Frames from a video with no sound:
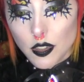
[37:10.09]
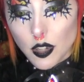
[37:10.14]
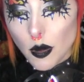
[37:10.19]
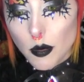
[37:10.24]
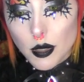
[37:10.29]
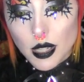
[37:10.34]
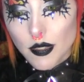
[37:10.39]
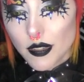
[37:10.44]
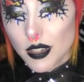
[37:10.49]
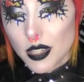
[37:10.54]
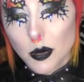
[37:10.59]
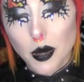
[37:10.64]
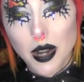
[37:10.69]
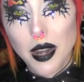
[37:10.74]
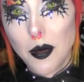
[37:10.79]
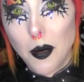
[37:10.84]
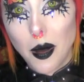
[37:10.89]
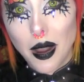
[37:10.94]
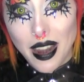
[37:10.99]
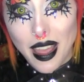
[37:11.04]
Don't give it to
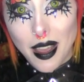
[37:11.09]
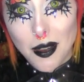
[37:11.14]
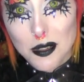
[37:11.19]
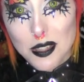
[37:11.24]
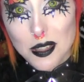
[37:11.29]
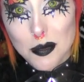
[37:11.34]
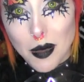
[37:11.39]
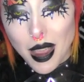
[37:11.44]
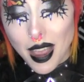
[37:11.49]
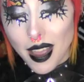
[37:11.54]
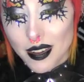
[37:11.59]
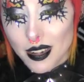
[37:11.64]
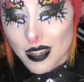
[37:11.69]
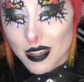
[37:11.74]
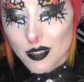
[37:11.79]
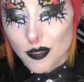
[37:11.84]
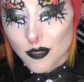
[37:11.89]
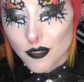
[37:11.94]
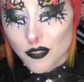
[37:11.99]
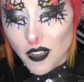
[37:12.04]
anyone else, man.
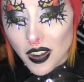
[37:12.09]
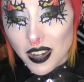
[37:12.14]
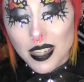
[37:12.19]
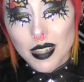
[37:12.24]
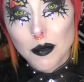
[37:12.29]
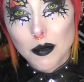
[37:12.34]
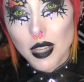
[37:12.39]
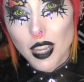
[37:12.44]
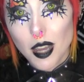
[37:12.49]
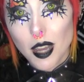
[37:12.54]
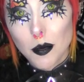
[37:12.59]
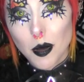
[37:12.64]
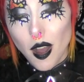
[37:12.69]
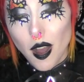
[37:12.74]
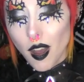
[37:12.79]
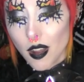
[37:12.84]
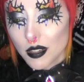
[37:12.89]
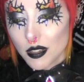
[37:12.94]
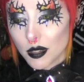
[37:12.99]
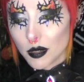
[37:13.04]
It's fucking me up
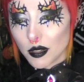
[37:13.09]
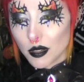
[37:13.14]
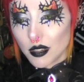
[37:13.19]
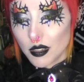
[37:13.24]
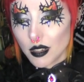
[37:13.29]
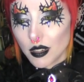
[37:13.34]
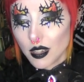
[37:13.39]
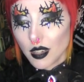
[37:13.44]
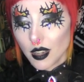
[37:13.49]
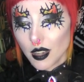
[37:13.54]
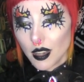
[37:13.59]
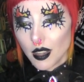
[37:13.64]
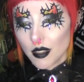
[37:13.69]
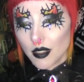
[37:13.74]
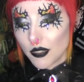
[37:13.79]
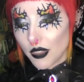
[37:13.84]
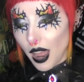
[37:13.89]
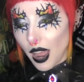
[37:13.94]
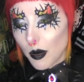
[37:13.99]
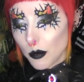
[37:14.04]
hardcore.
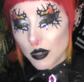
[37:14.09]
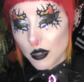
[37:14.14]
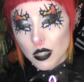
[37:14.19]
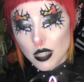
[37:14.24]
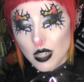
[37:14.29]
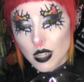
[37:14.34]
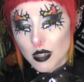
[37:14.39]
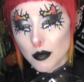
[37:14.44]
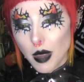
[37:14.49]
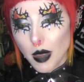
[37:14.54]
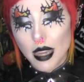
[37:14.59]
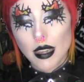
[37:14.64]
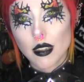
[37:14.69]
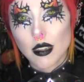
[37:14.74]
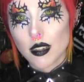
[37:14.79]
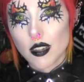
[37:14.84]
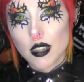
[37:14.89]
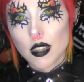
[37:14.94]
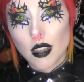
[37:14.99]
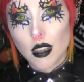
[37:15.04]
That was his
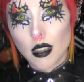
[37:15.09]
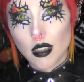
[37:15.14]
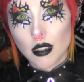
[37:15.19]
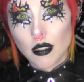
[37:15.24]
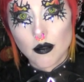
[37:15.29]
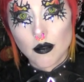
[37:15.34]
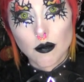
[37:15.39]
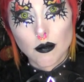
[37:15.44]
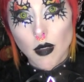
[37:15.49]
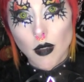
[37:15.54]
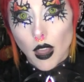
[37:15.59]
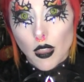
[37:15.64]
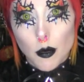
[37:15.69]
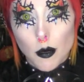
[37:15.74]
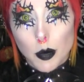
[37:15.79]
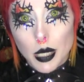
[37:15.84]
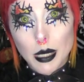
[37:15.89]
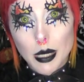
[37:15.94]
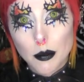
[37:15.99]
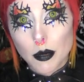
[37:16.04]
main concern.
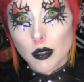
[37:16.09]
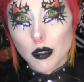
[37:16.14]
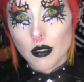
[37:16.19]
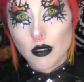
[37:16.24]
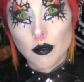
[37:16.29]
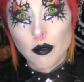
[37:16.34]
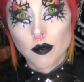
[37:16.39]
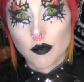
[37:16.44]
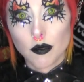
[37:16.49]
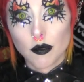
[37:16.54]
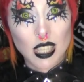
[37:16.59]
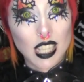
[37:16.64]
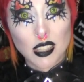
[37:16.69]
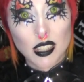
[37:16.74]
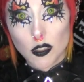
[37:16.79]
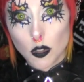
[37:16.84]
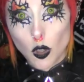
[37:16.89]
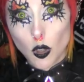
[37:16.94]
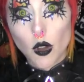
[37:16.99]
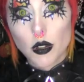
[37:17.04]
Other people.
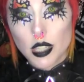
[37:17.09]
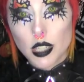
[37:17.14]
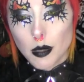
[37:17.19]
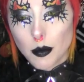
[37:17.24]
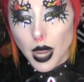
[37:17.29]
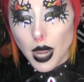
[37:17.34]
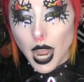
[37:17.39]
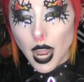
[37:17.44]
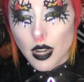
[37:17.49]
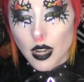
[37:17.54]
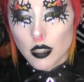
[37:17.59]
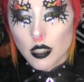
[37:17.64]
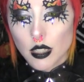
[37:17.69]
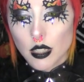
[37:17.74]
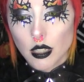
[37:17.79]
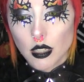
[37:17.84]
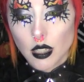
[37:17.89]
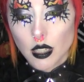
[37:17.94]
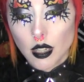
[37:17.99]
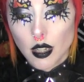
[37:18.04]
This dodgy
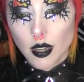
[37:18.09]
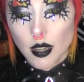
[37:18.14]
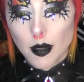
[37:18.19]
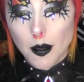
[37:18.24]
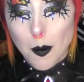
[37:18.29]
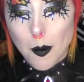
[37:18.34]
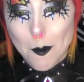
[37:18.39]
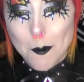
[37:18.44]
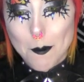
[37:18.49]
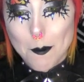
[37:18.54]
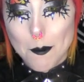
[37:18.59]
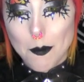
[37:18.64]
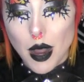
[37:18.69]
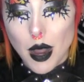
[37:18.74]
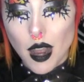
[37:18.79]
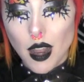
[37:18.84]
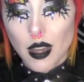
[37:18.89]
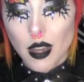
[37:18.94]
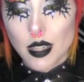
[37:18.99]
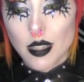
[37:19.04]
batch.
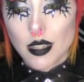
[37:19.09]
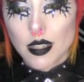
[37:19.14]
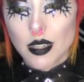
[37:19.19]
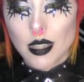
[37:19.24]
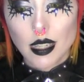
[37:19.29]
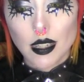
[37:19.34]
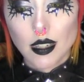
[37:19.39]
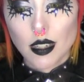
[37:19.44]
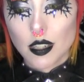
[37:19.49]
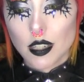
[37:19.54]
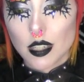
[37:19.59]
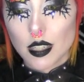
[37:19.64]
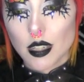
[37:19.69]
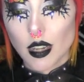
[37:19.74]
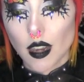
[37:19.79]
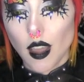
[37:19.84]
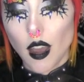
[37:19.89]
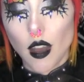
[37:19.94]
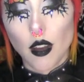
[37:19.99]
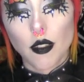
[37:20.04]
But his dealer
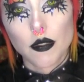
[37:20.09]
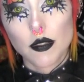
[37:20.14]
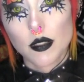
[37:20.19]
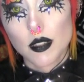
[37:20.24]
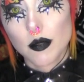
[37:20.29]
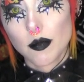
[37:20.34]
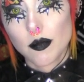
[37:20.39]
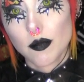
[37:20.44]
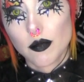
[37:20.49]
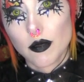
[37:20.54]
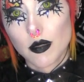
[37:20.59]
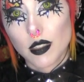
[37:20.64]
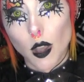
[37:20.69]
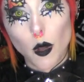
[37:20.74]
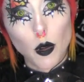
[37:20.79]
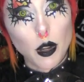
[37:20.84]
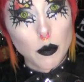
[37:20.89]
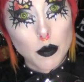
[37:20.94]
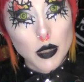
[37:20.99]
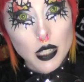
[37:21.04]
just laughed.
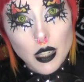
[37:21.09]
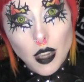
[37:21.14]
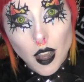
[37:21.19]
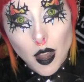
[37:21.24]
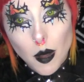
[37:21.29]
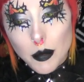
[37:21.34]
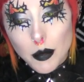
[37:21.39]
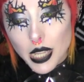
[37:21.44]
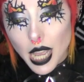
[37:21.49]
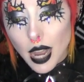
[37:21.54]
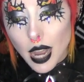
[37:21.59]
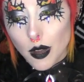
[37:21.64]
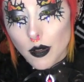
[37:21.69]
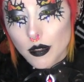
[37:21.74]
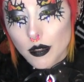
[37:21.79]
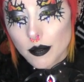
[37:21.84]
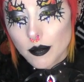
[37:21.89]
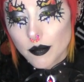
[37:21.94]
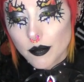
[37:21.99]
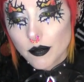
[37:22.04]
Told him to calm
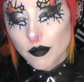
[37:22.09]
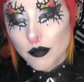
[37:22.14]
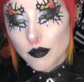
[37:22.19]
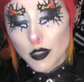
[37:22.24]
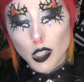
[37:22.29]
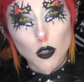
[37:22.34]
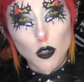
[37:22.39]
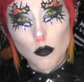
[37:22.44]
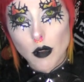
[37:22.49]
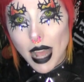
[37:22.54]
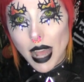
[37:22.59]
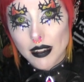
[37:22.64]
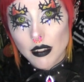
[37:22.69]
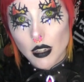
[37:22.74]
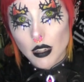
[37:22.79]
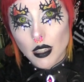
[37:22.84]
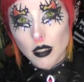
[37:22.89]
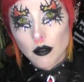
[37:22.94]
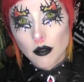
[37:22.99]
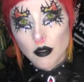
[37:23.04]
down. You're
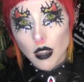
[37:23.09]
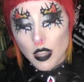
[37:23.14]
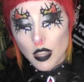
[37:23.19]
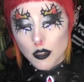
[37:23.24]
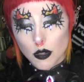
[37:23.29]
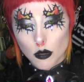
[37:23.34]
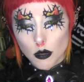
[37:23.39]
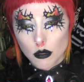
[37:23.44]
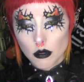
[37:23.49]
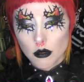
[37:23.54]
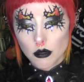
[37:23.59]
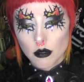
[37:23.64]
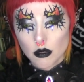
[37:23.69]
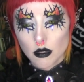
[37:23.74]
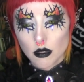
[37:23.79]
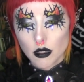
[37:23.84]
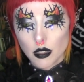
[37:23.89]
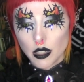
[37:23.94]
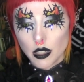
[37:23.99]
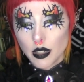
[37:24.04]
rattling, that's all.
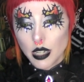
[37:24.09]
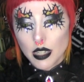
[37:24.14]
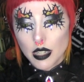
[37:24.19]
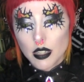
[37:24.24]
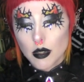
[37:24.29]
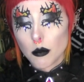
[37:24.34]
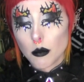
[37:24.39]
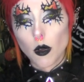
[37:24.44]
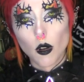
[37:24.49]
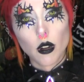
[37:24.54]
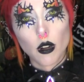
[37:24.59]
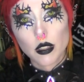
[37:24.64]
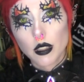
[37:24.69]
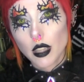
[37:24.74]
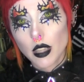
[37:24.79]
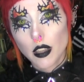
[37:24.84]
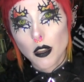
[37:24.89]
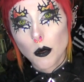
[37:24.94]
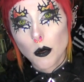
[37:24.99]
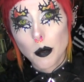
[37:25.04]
You need some more
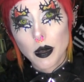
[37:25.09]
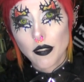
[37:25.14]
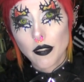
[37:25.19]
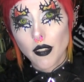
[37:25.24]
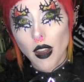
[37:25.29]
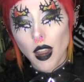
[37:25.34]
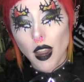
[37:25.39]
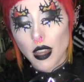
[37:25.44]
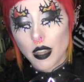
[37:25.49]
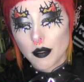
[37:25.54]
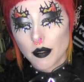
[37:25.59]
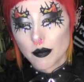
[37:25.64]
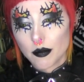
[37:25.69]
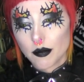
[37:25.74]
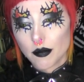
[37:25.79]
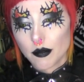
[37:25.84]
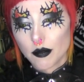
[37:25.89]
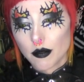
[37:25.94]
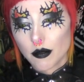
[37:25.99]
and then you'll be fine.